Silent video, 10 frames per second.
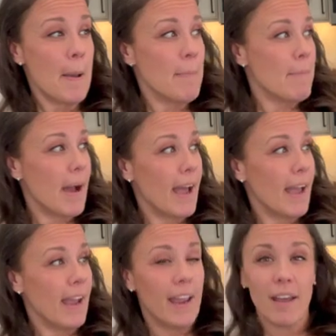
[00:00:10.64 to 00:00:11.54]

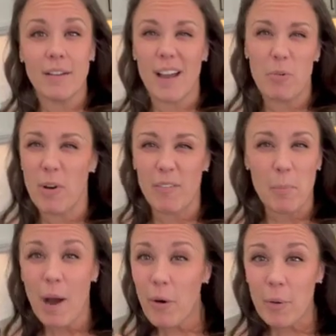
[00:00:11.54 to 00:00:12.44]
my I won't have a
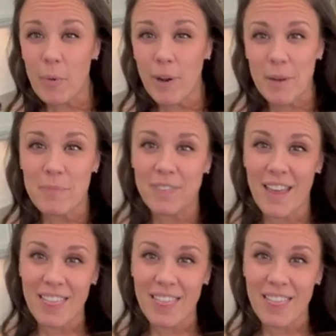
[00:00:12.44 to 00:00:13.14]
PowerPoint.